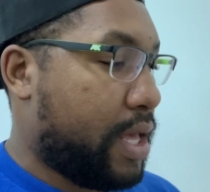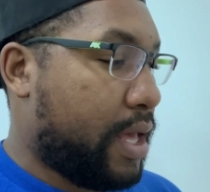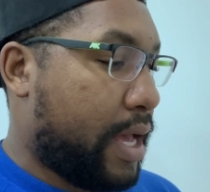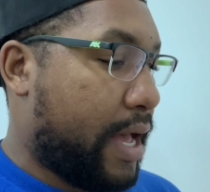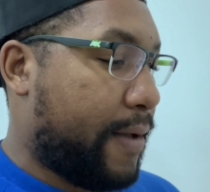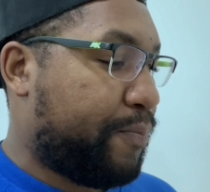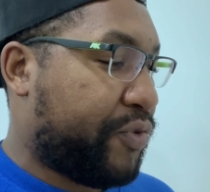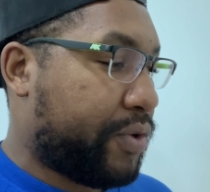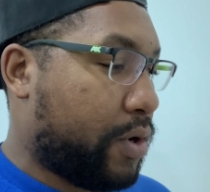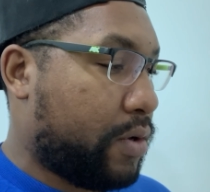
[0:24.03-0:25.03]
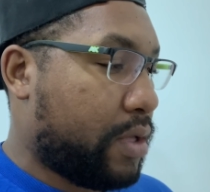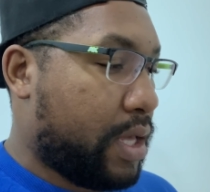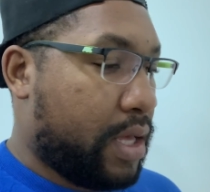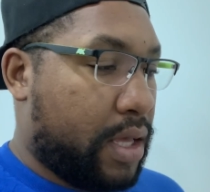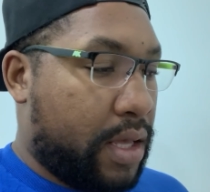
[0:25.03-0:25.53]

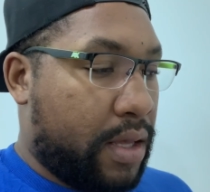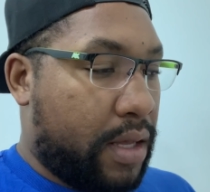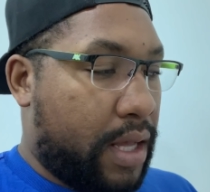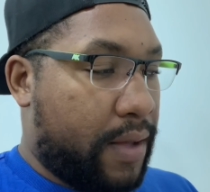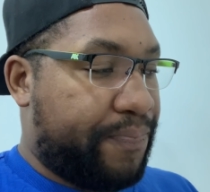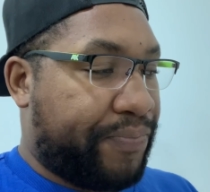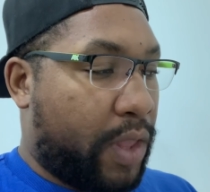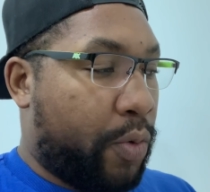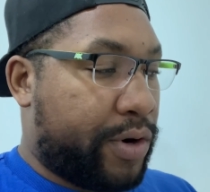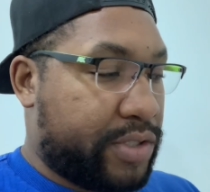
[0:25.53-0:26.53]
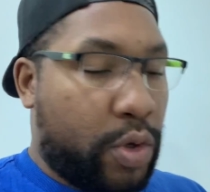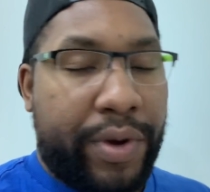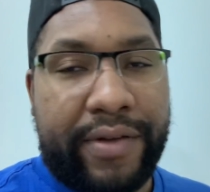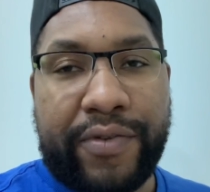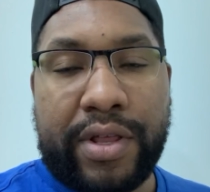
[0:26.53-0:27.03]
We're still
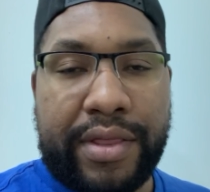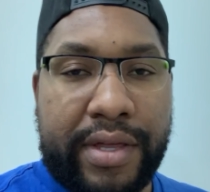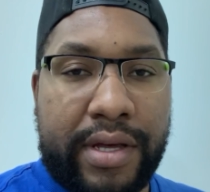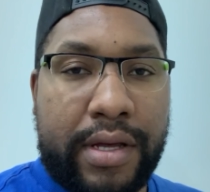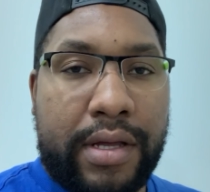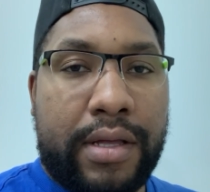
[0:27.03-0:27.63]
waiting for the